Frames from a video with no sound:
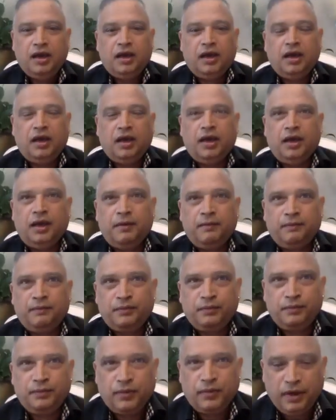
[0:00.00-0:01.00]

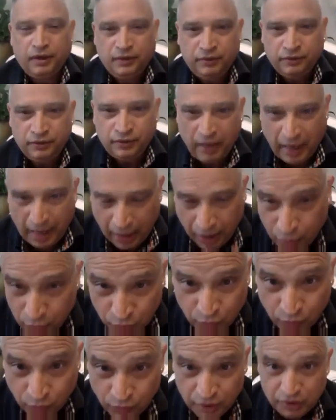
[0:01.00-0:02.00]
the
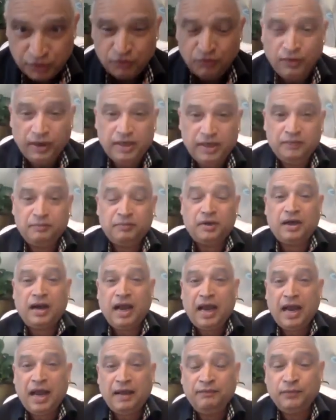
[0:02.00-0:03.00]
acknowledge whatever
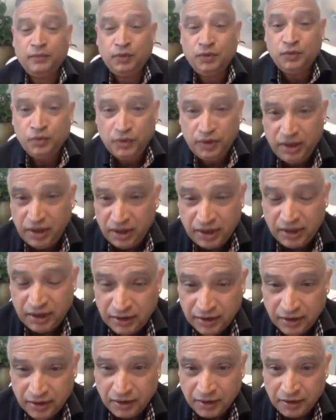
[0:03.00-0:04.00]
I'm doing
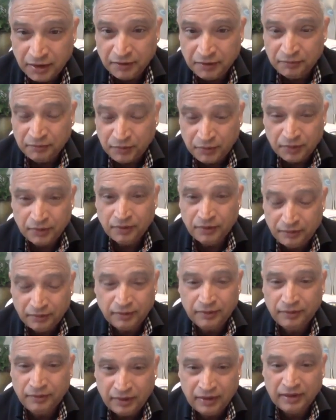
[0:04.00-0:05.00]
in
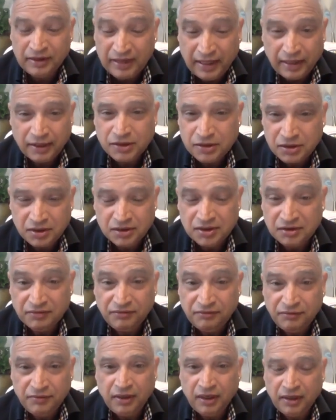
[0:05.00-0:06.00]
that such a
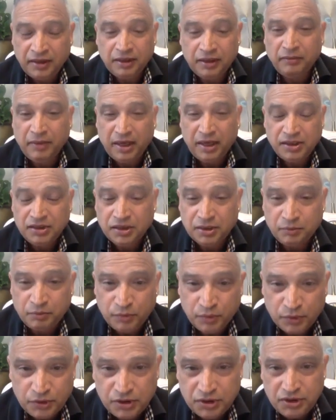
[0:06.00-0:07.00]
in the manager
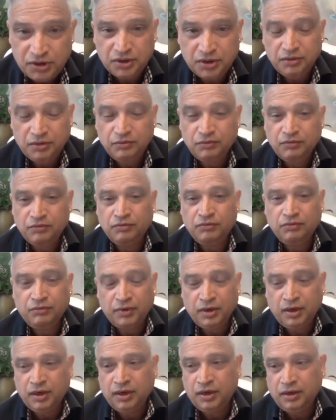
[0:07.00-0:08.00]
position,
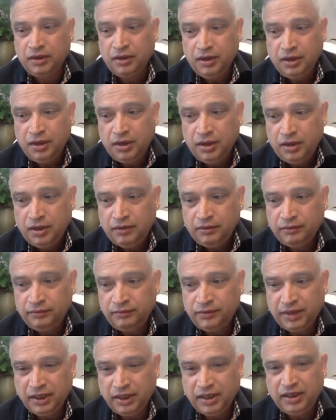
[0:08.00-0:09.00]

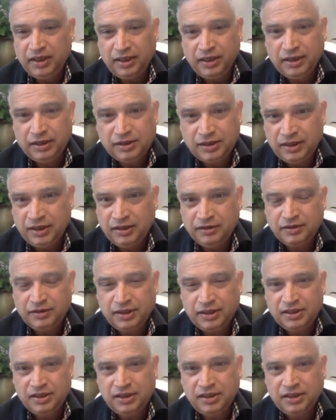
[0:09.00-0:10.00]
then its
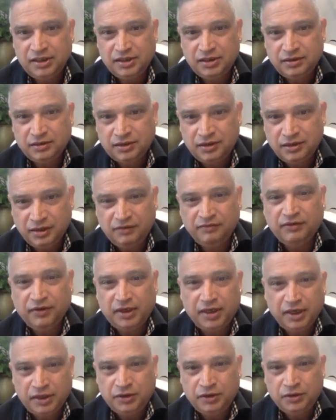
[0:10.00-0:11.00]
interest is
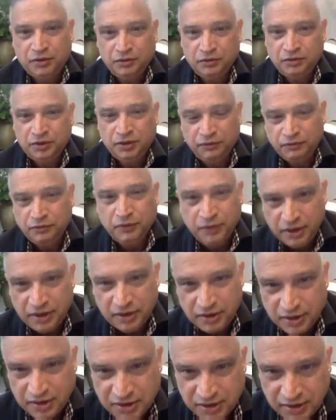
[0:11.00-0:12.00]
converted to the food
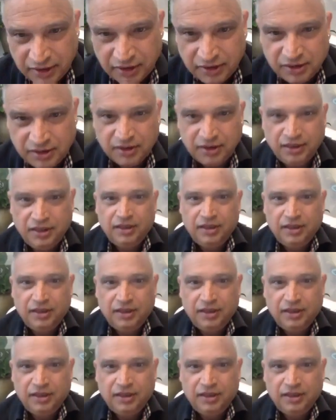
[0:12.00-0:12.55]
industries.